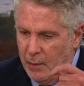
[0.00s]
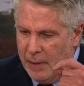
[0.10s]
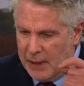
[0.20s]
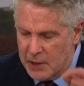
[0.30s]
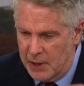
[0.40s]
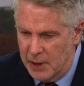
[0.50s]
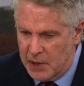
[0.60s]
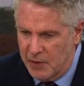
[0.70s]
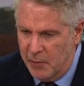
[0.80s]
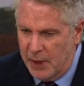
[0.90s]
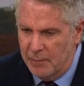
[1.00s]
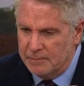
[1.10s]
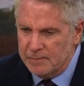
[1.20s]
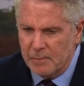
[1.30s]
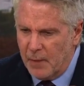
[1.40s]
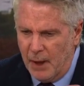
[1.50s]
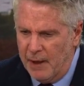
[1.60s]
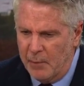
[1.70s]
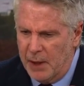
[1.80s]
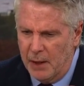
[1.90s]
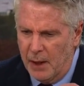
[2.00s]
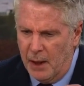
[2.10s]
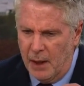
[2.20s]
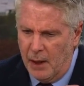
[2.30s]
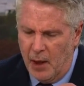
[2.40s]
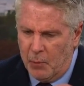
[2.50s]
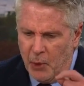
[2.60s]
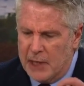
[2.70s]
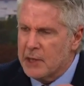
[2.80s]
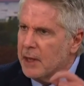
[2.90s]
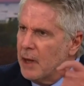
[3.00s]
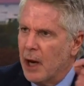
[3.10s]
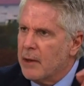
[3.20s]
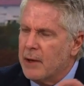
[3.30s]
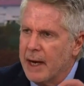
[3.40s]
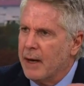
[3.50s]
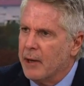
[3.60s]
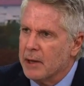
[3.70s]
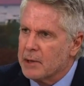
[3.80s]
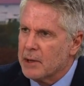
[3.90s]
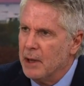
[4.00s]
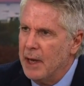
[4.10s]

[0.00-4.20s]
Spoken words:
Palestinians have been oppressed in other areas?